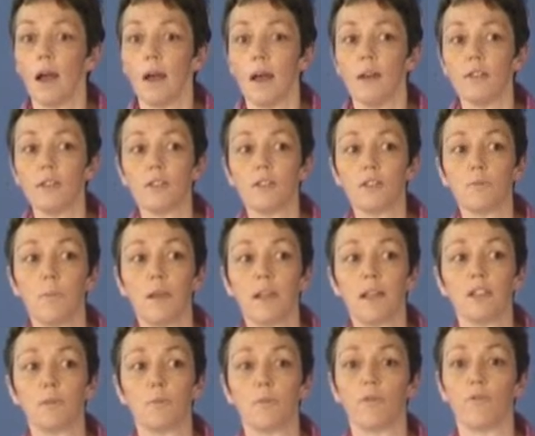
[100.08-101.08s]
As the
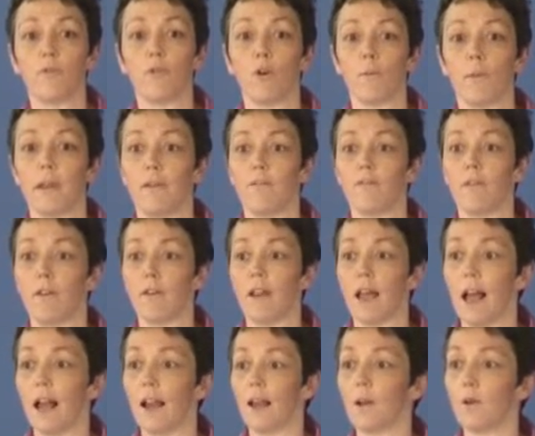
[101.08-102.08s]
speakers before me have very
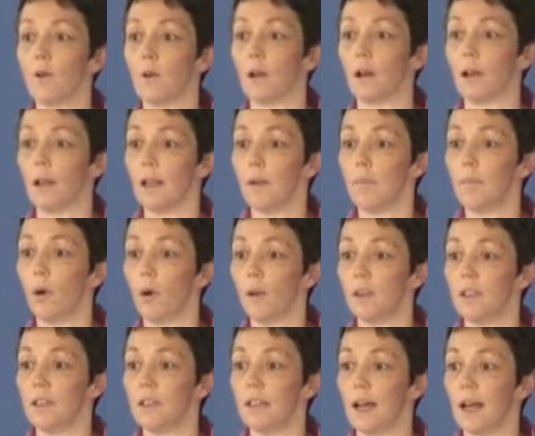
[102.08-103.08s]
eloquently
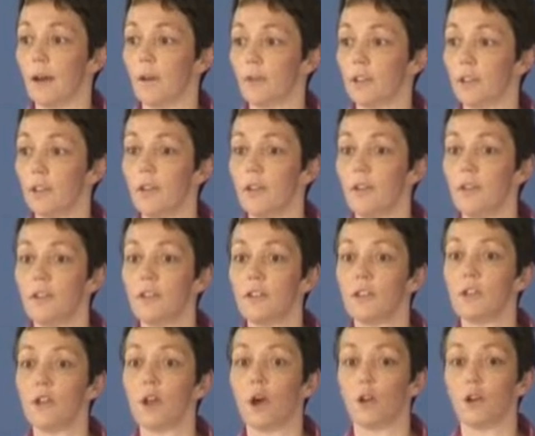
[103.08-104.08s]
pointed out, this
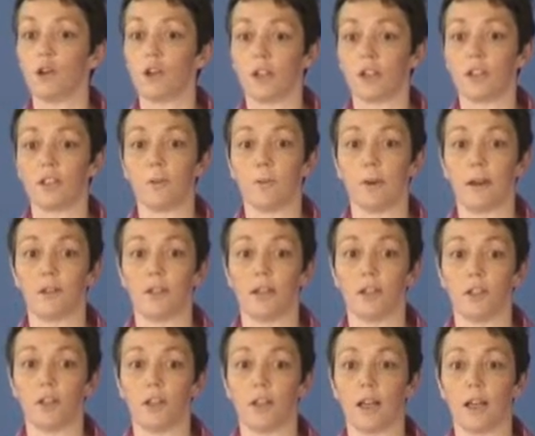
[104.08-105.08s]
is not just about
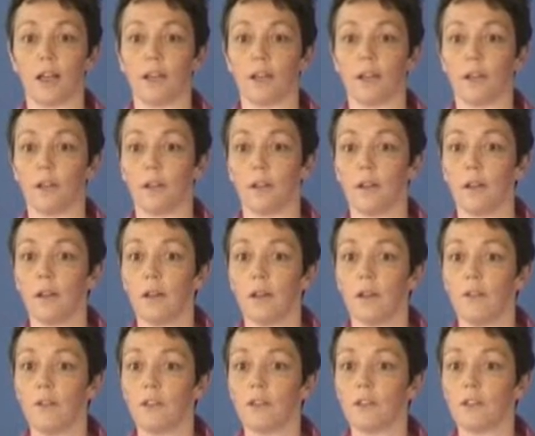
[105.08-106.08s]
education.
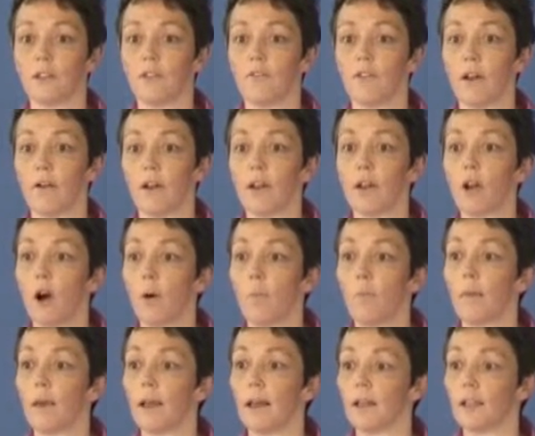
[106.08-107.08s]
This is a very
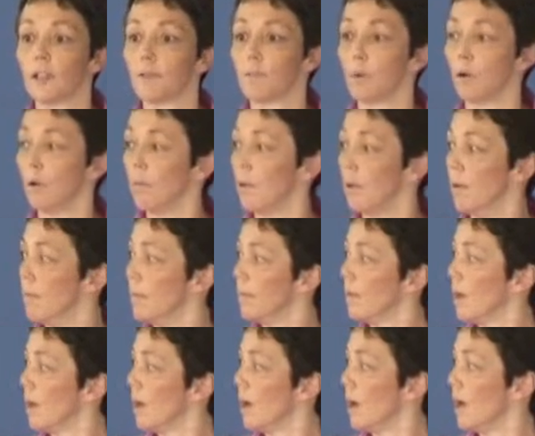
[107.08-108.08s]
complex problem,
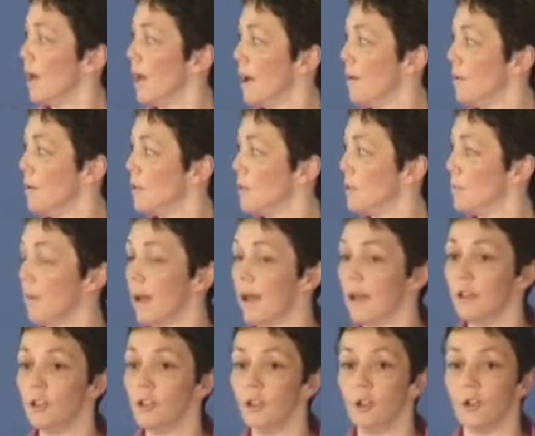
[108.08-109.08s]
and errors are
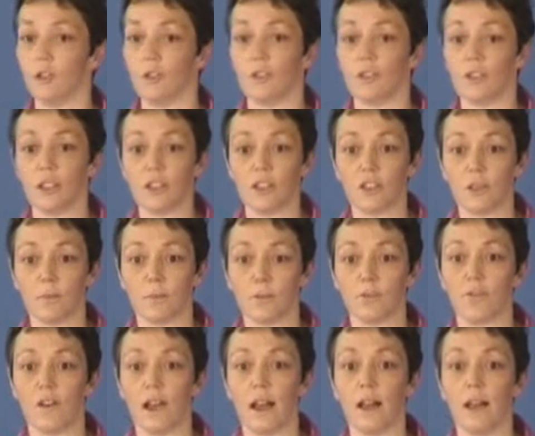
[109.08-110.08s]
made due to systems
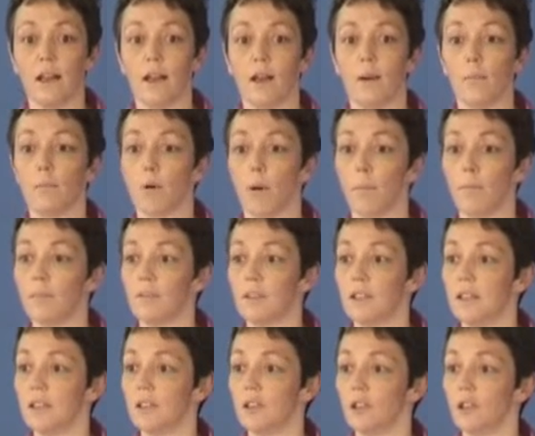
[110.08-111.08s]
failure, problems
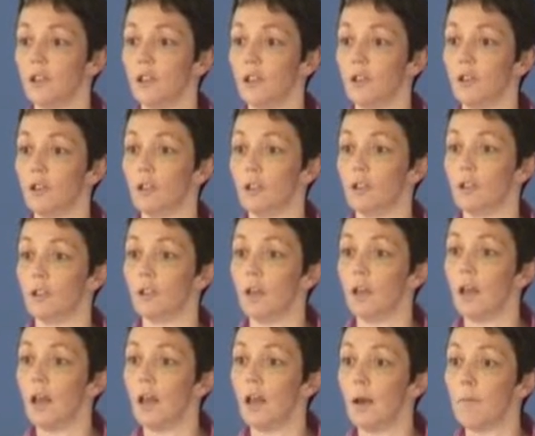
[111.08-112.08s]
in institutions,
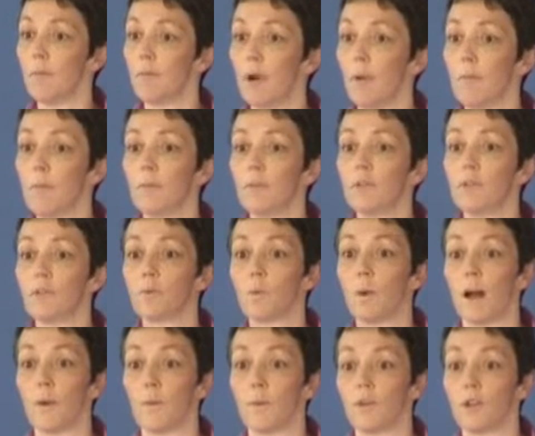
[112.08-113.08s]
and problems as
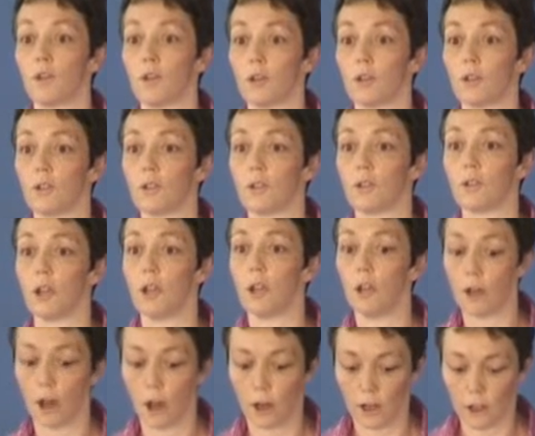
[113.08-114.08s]
well with doctors'
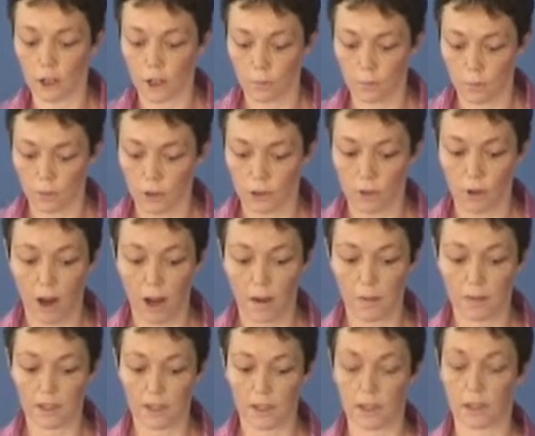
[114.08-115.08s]
knowledge and
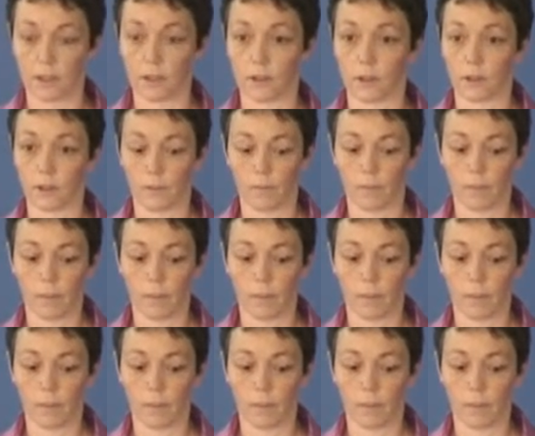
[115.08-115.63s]
prescribing skills.